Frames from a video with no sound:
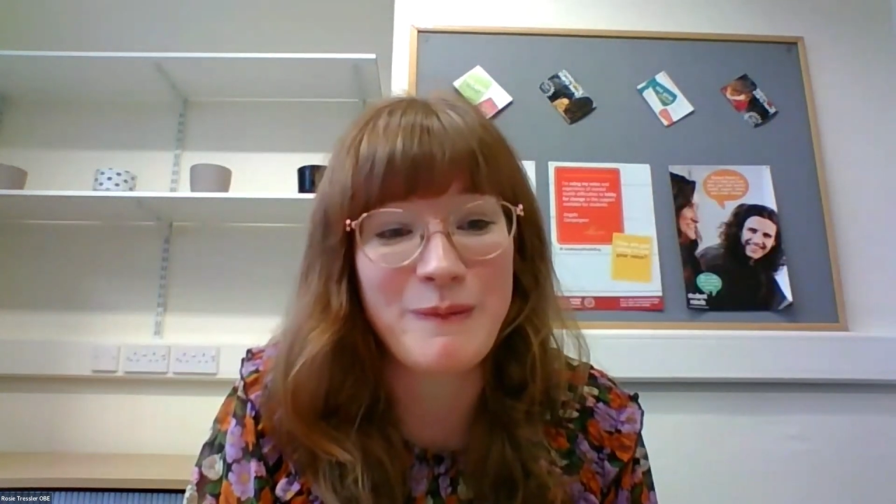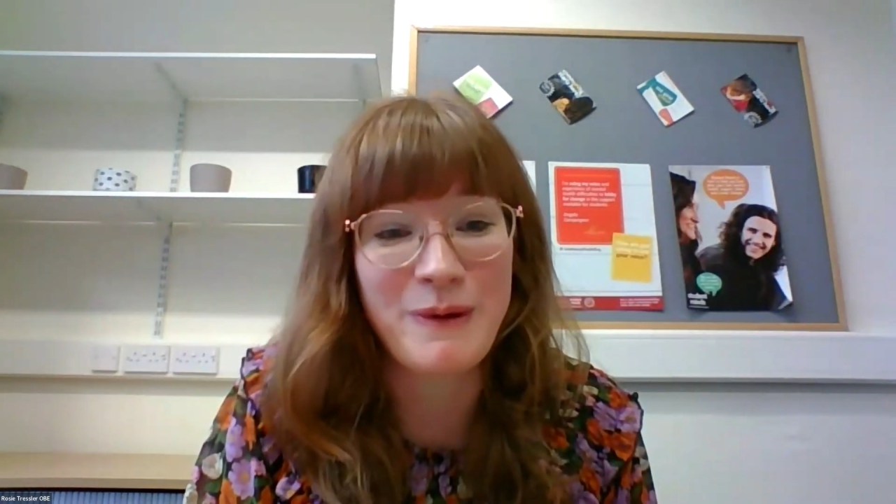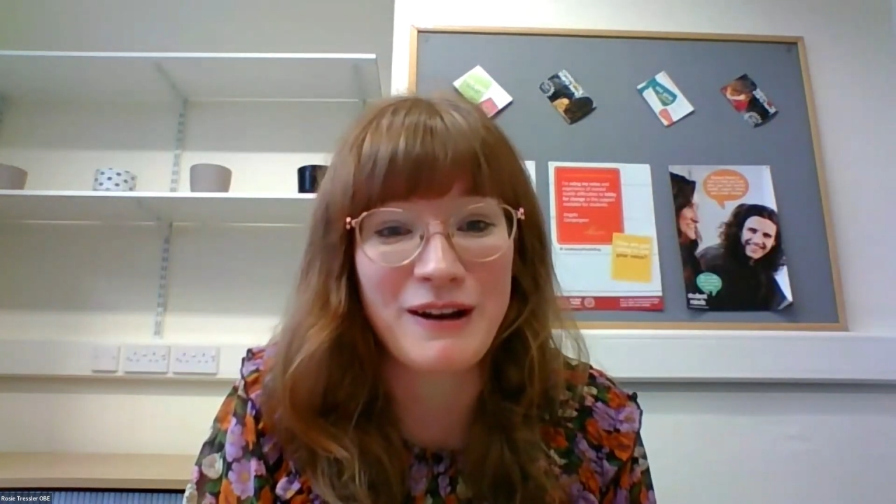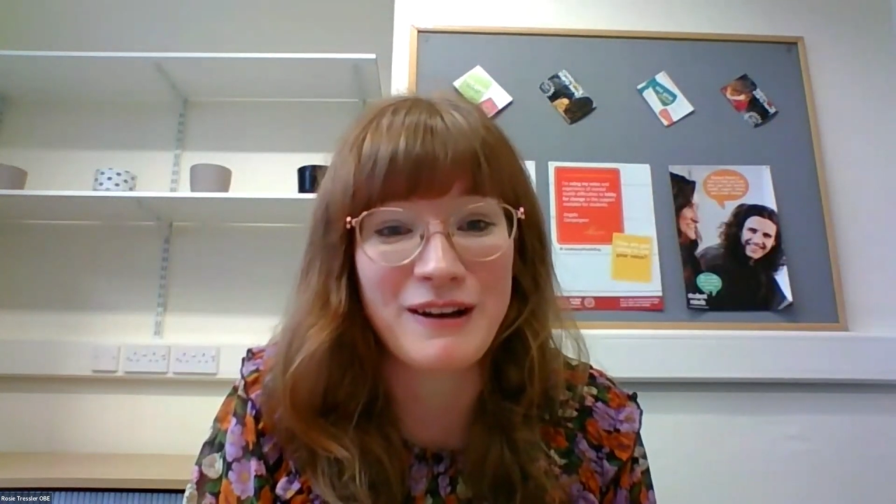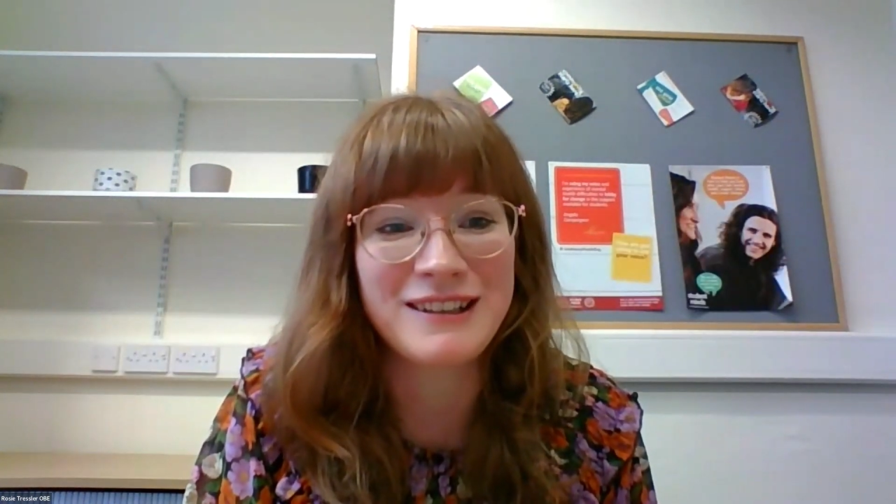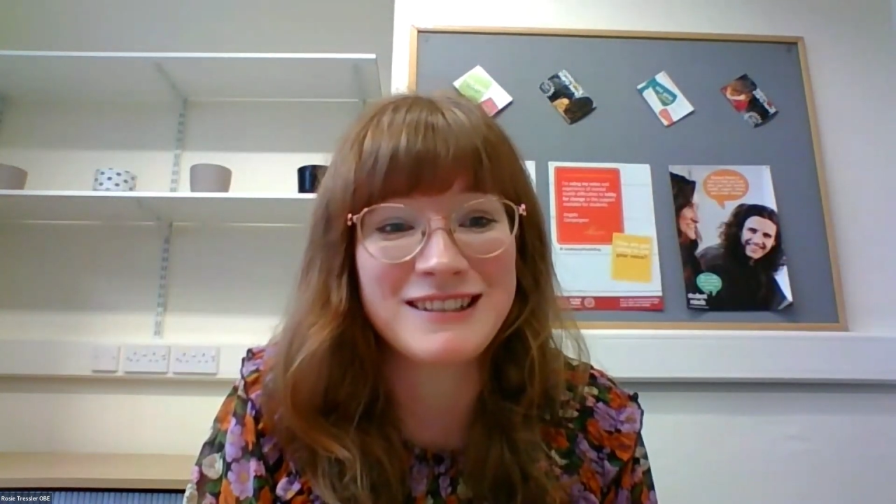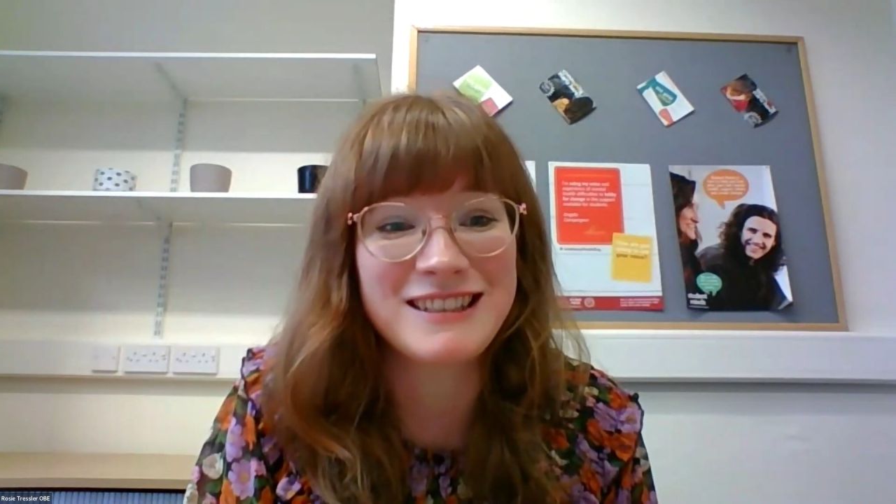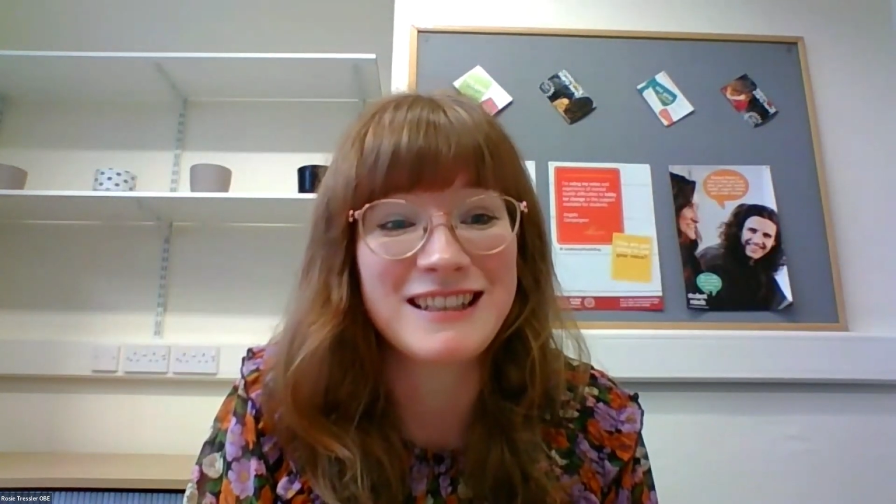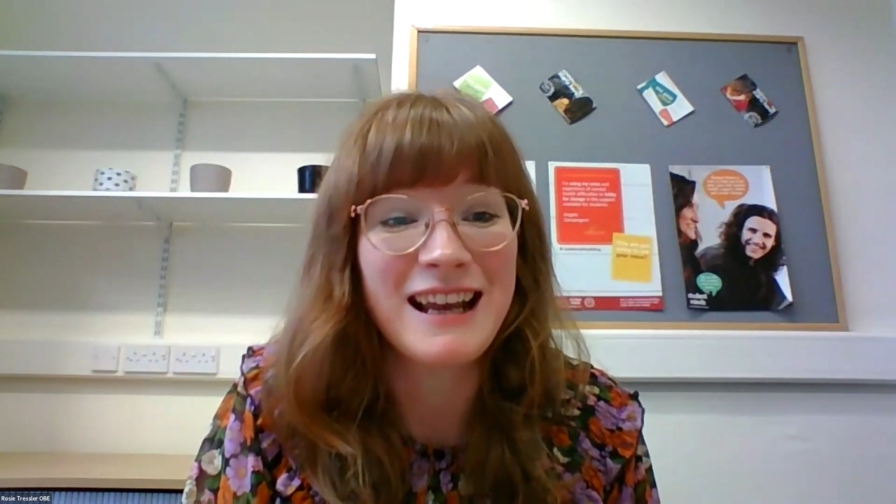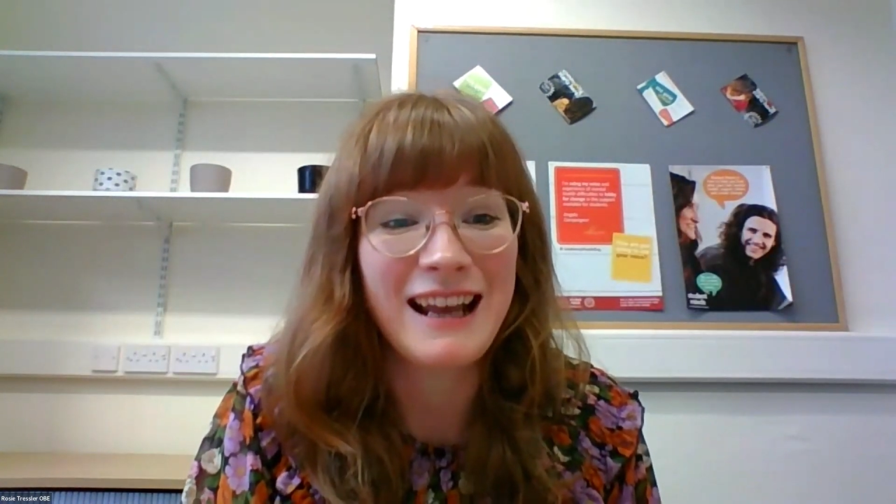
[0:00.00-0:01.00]

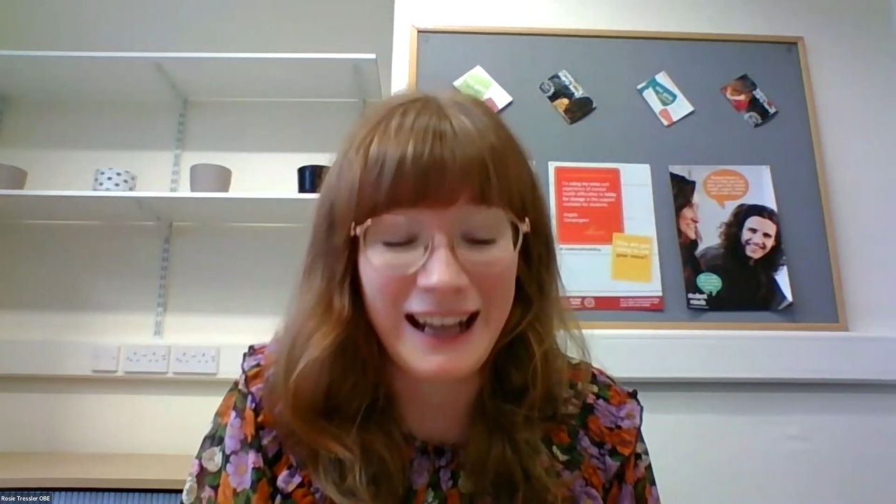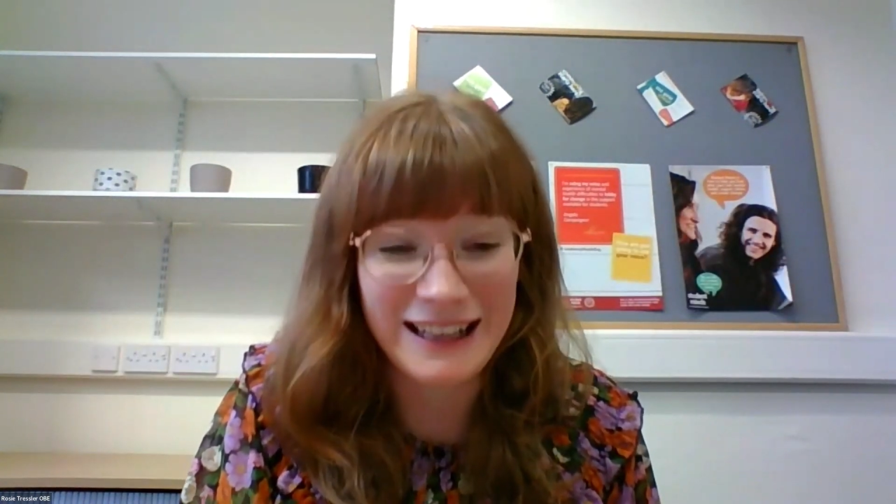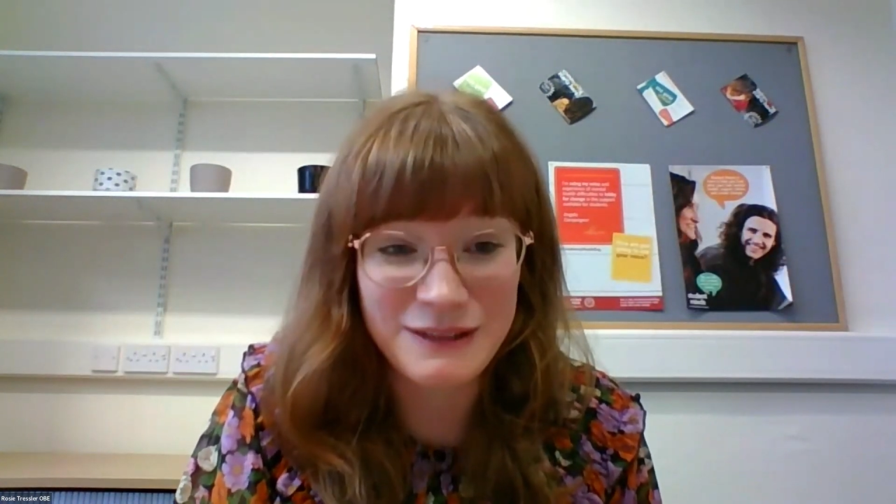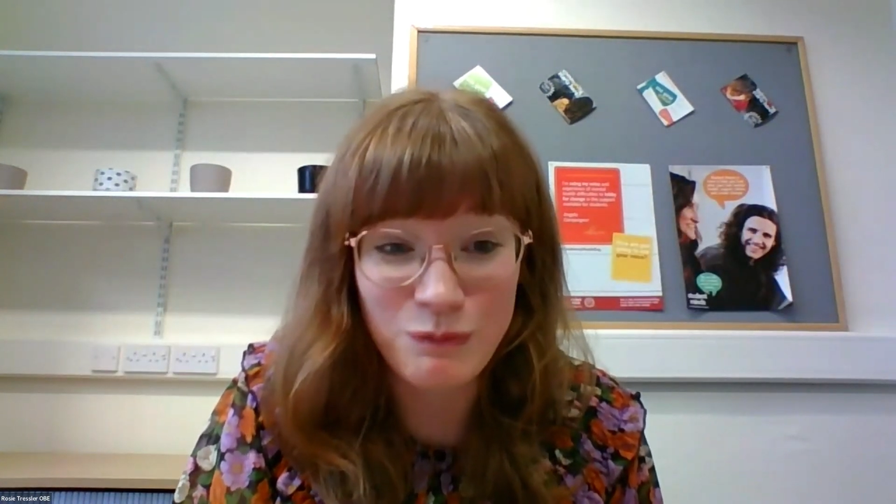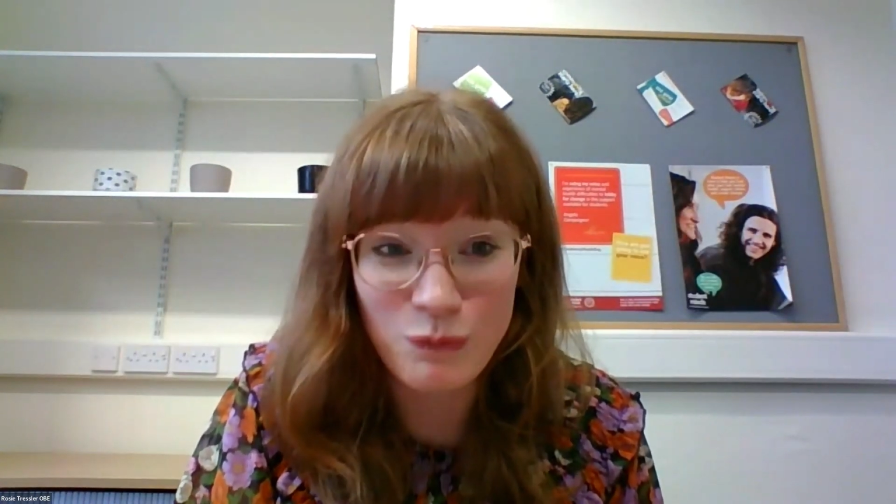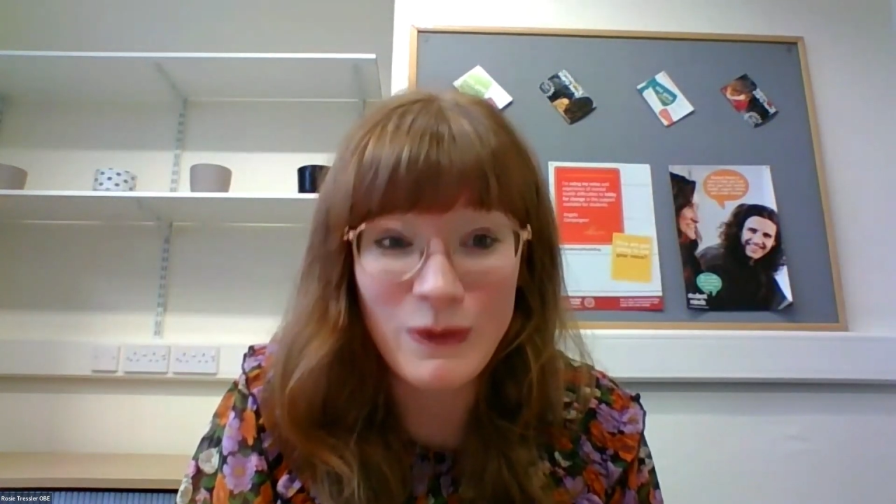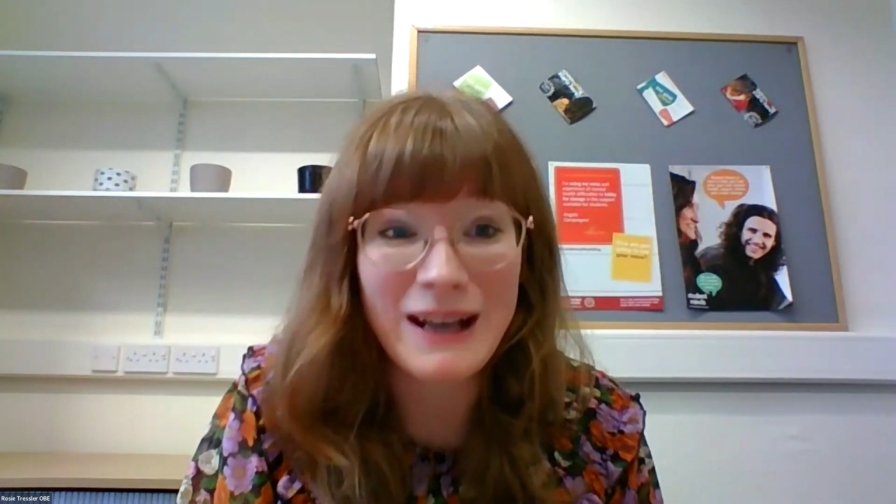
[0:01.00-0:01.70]
approach, it's